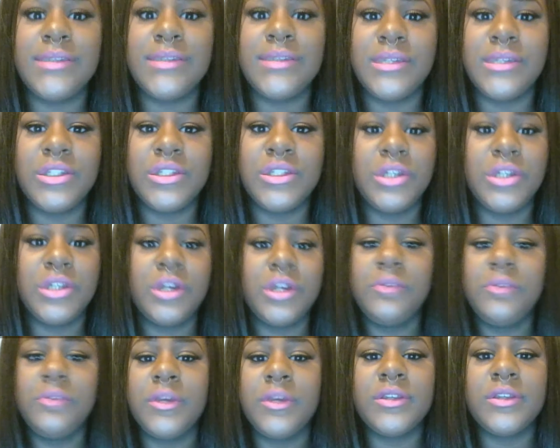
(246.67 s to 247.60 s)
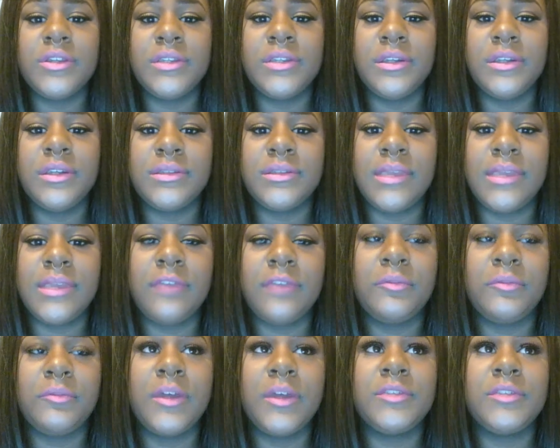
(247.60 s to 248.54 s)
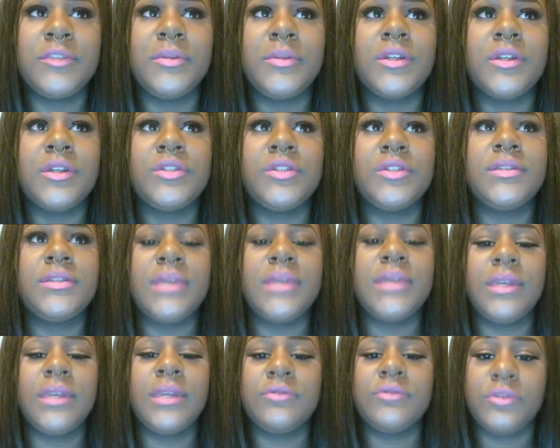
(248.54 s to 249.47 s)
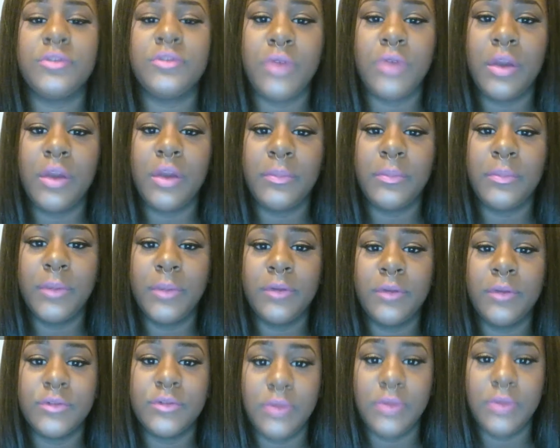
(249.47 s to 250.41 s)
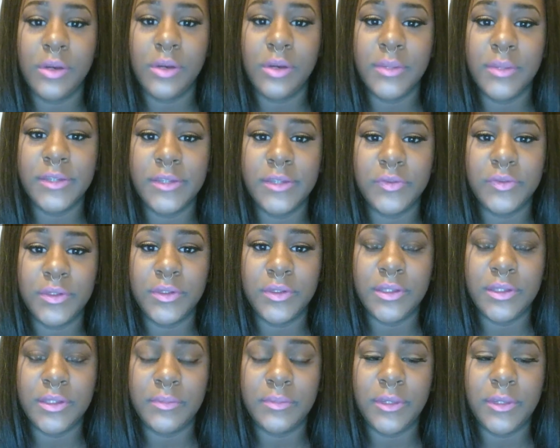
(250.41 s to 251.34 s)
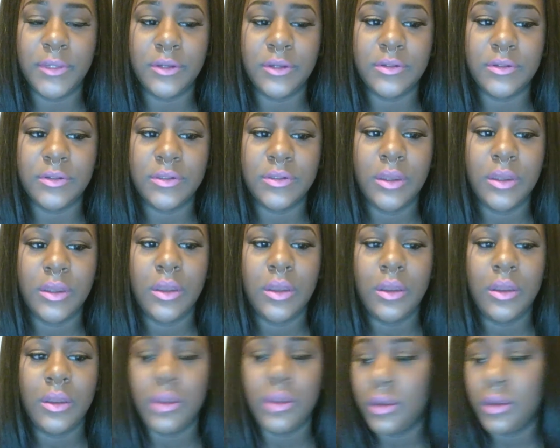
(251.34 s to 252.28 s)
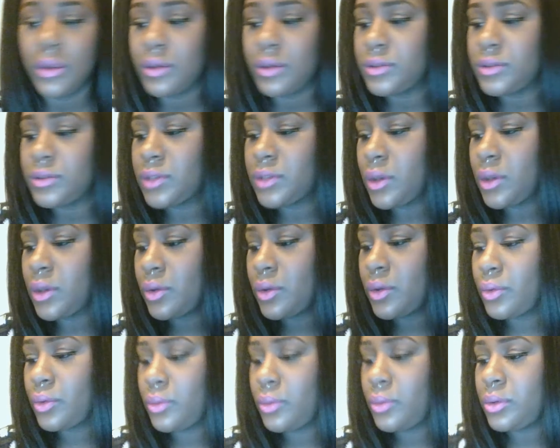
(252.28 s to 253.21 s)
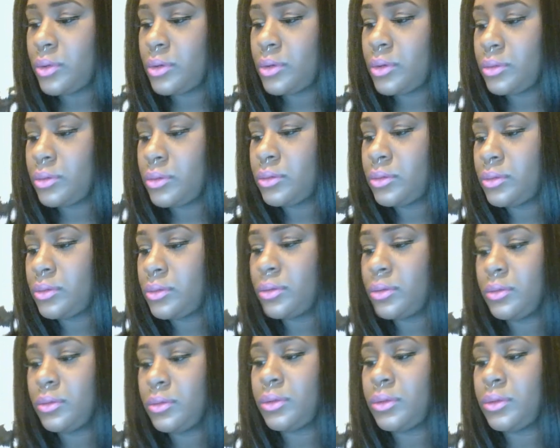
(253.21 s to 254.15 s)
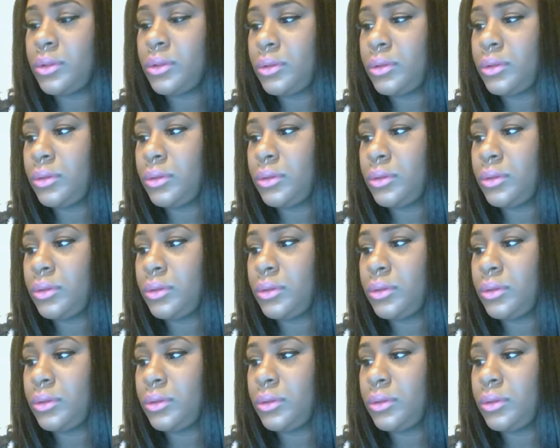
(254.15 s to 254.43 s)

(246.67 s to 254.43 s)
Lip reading: She couldn't pierce it in the same place because she said it was the wrong place for it to get pierced. So hold on.